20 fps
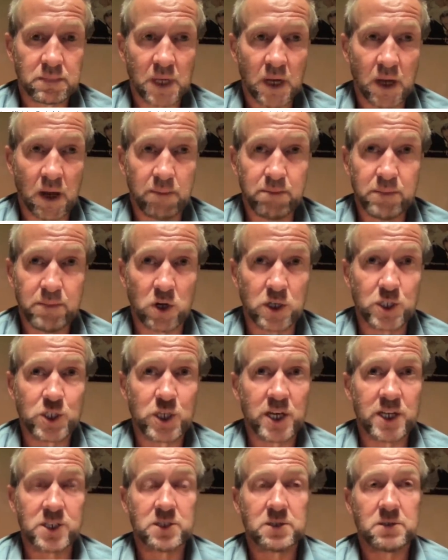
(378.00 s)
Um, not
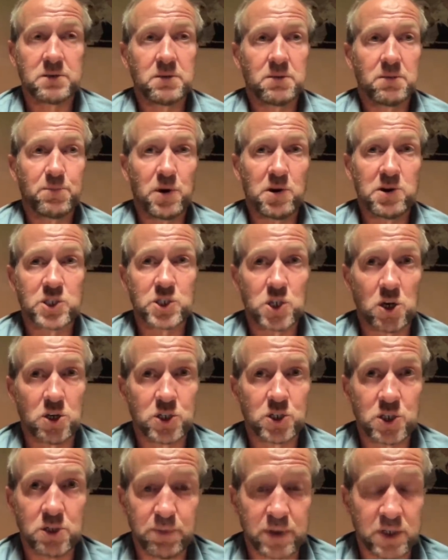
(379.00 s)
just Boris
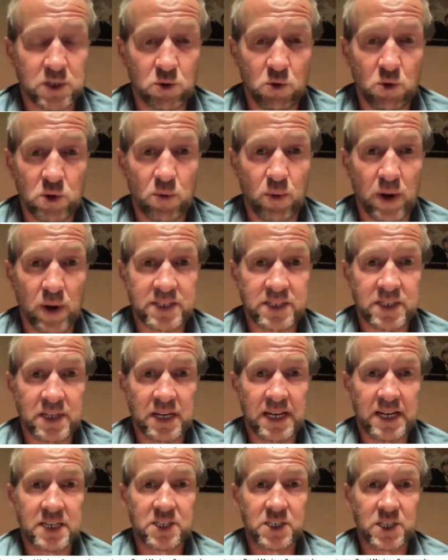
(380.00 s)
Johnson, but to all the Western
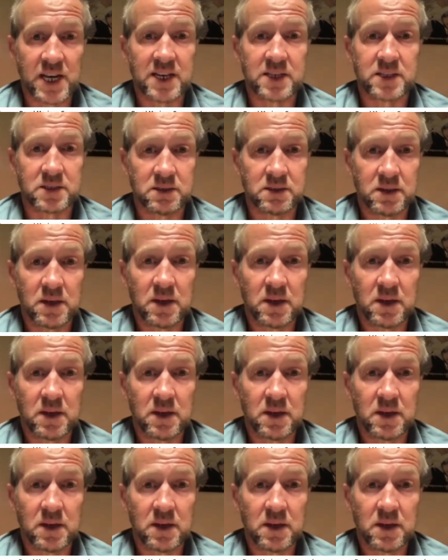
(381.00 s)
leaders, yes.